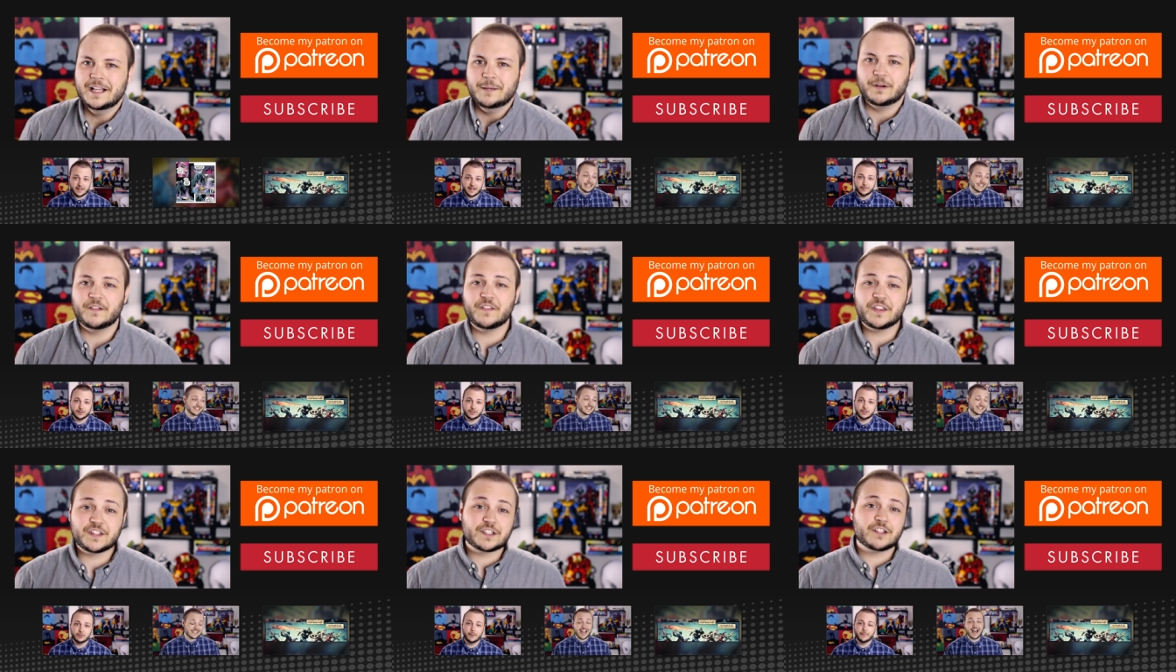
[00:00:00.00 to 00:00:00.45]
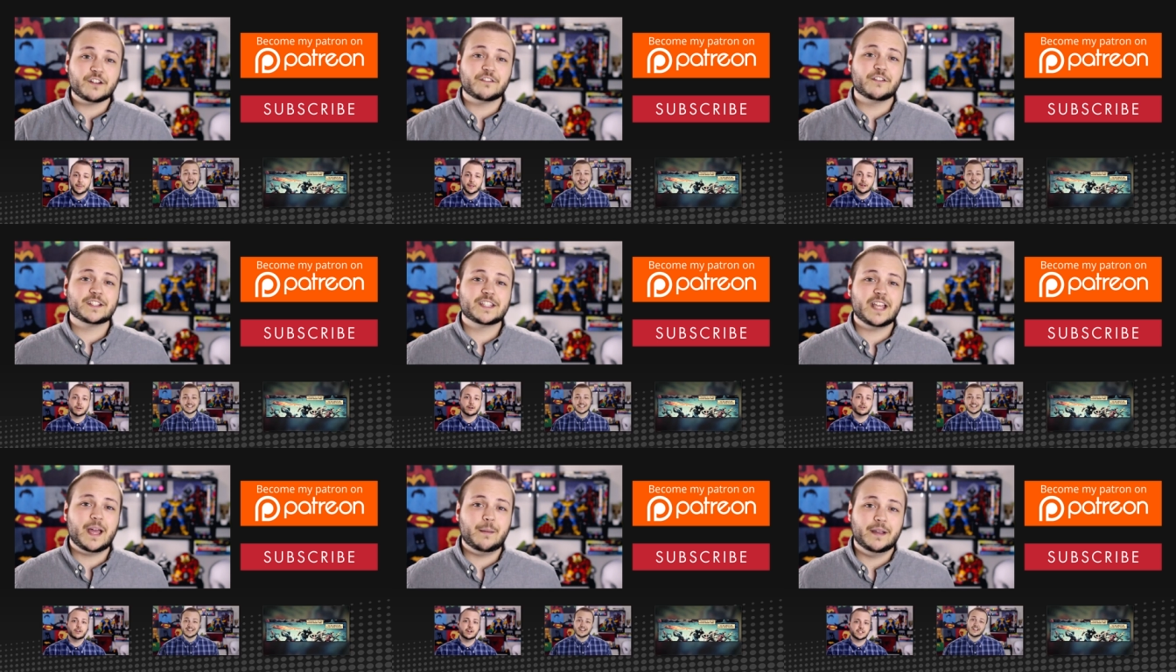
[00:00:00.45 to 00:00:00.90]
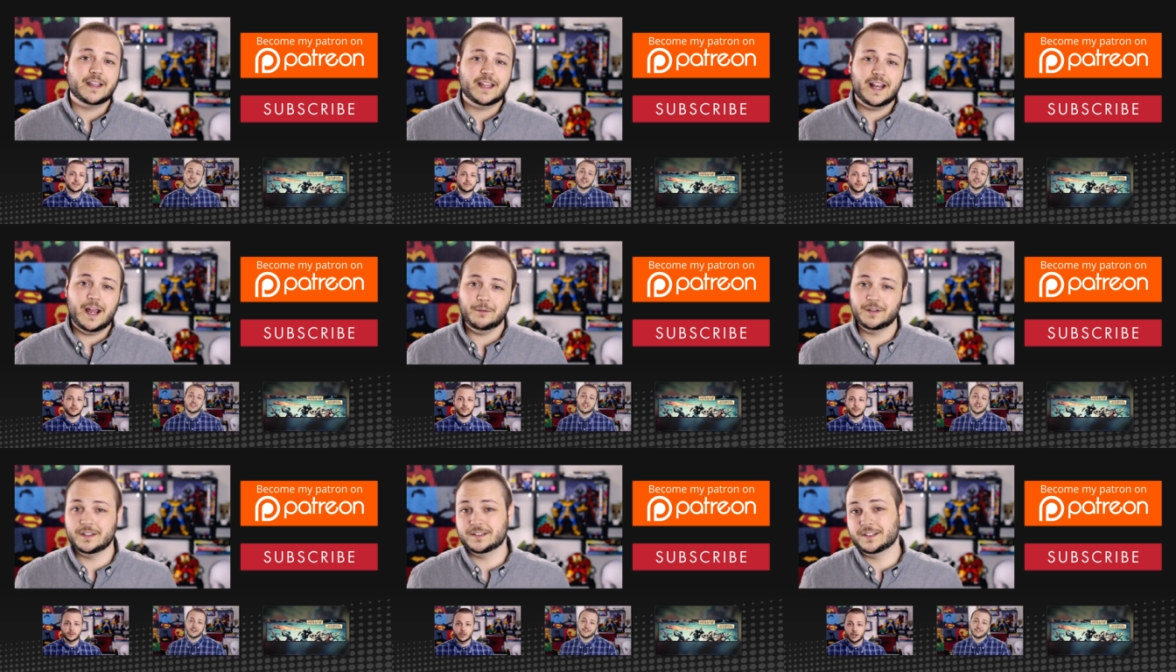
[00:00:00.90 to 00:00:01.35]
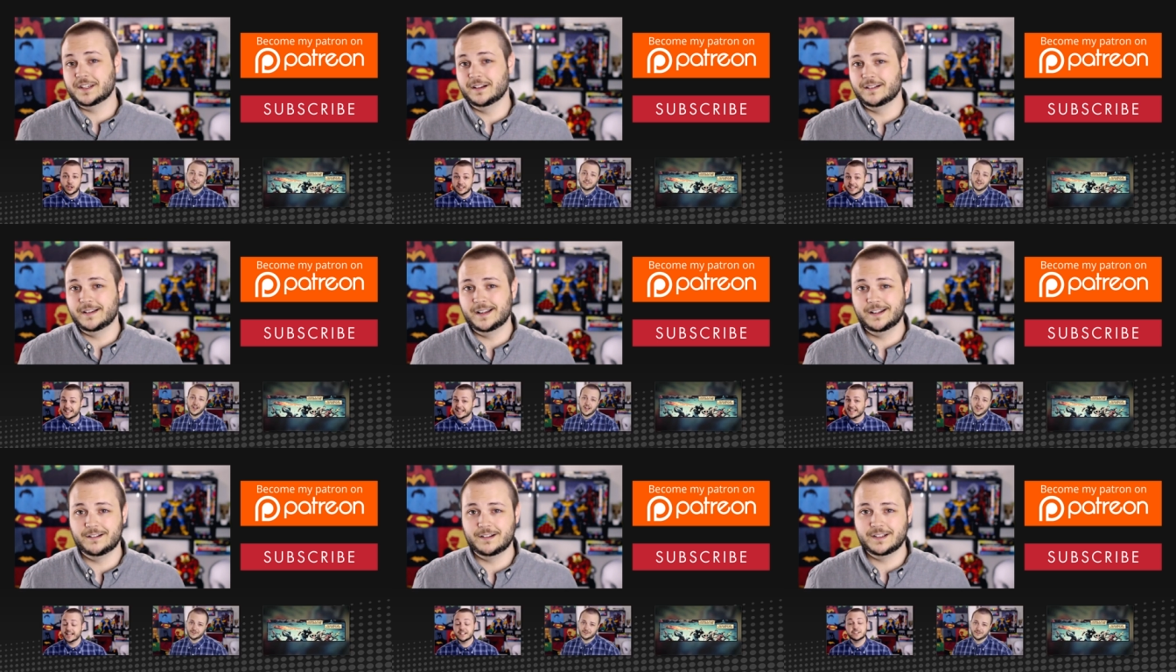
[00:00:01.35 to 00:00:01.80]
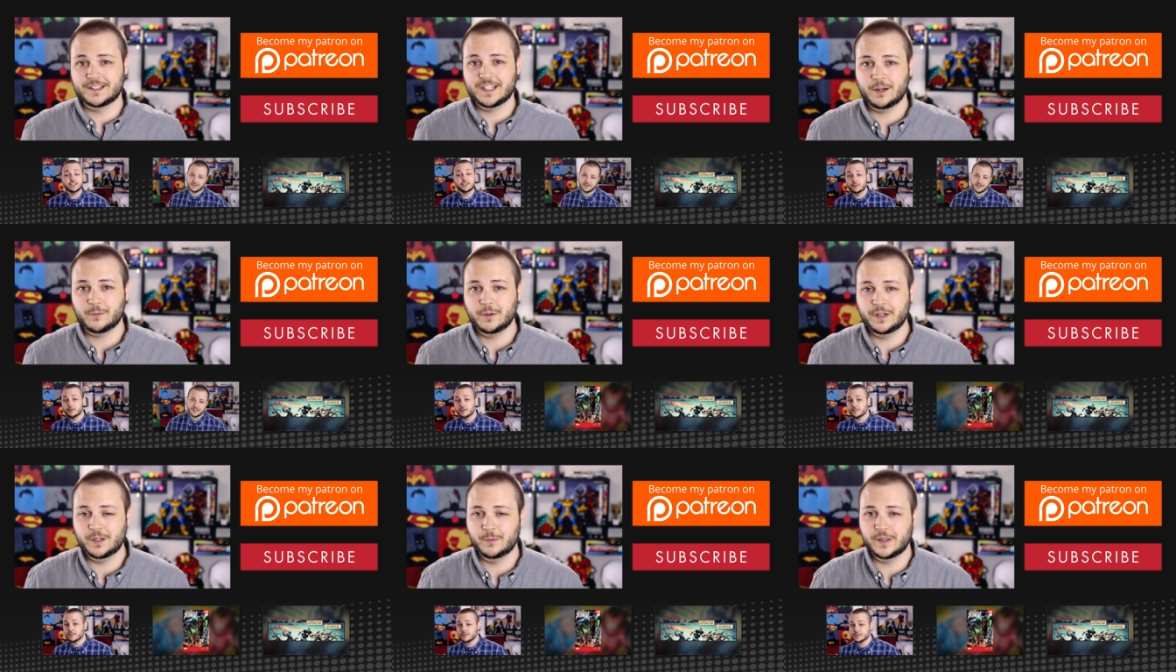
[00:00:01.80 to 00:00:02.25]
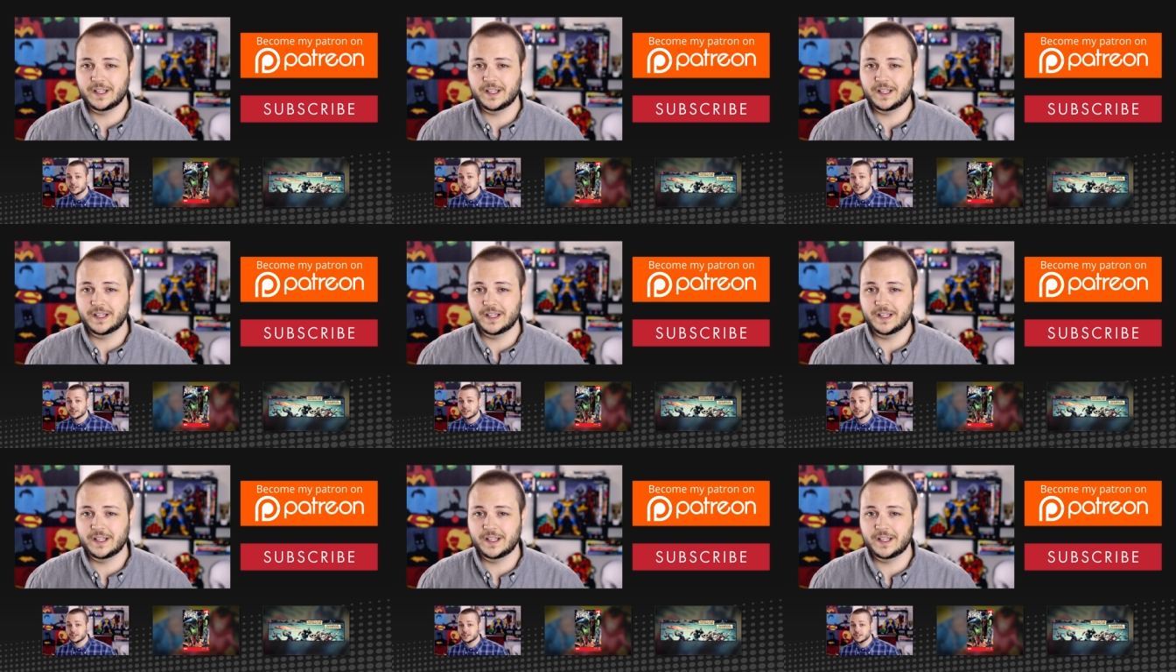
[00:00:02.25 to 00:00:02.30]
But if this is your first time hanging out with us here at NerdSync, we do